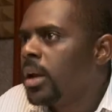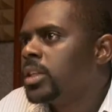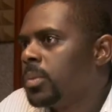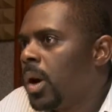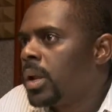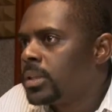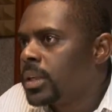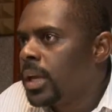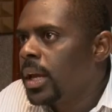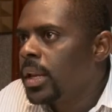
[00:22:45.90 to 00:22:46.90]
on a smaller
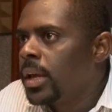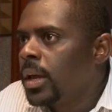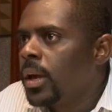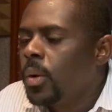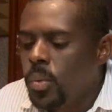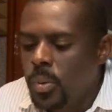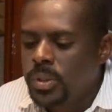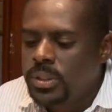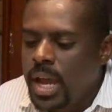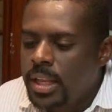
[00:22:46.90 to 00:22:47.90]
scale, where
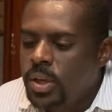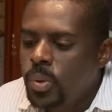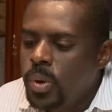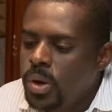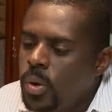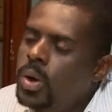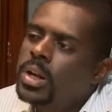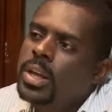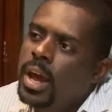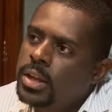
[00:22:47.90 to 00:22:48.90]
we started doing
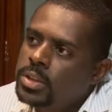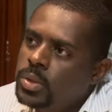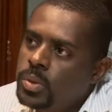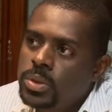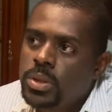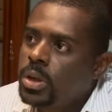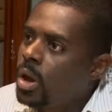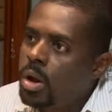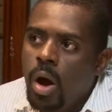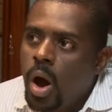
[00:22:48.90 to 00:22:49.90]
local talent shows,
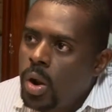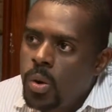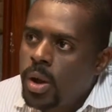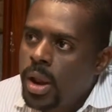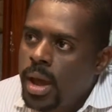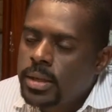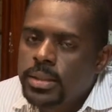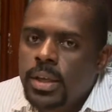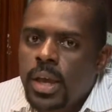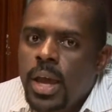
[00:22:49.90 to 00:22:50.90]
all local
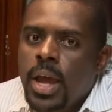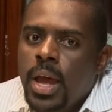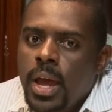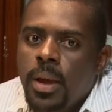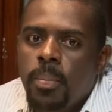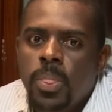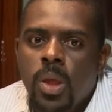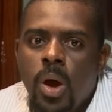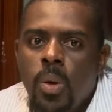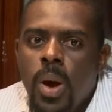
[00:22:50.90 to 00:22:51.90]
acts.
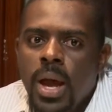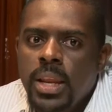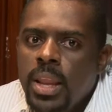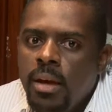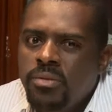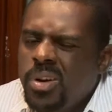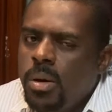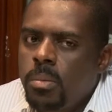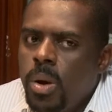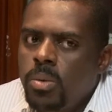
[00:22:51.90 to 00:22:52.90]
Now, I did that
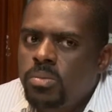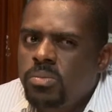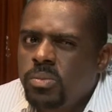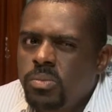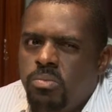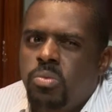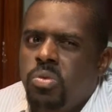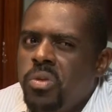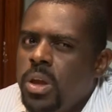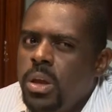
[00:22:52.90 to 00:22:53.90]
for about
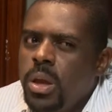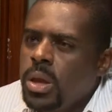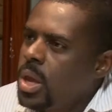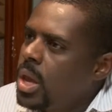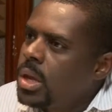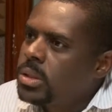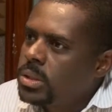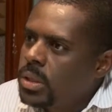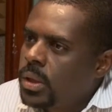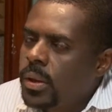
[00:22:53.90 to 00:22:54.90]
3 years,